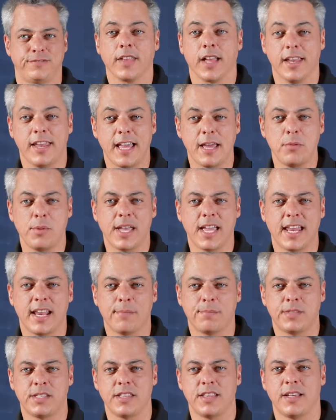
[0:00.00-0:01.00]
Then we get
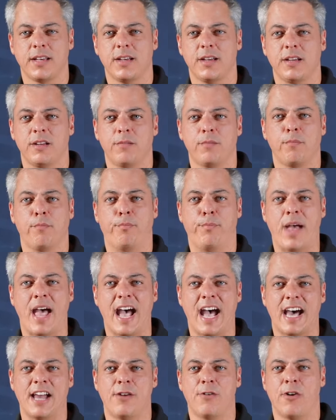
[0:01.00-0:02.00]
up to the
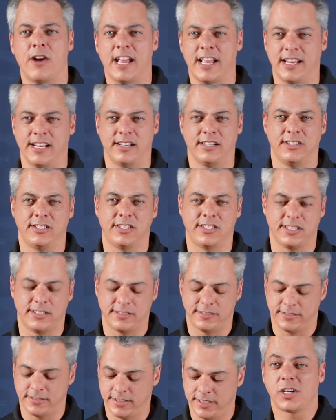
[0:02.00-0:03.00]
bad range.
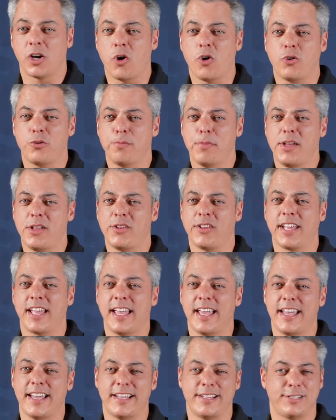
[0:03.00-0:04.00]
Cold milk
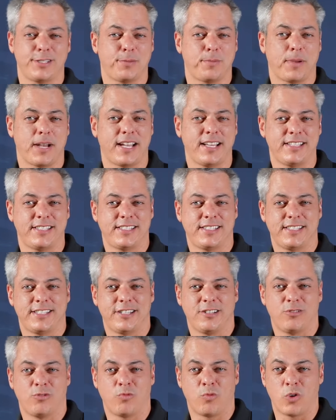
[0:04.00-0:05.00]
and
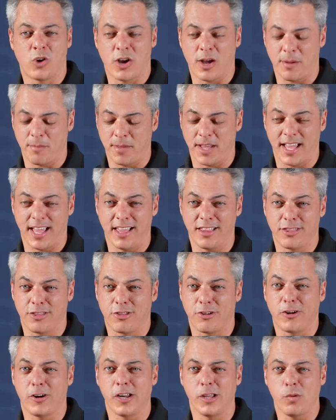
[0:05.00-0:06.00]
spiced rum,
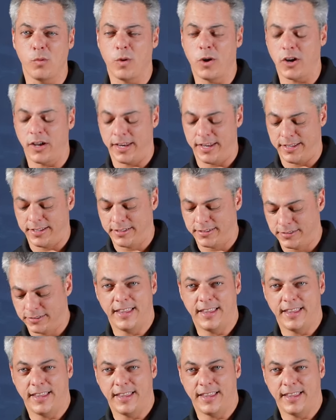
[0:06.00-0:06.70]
31.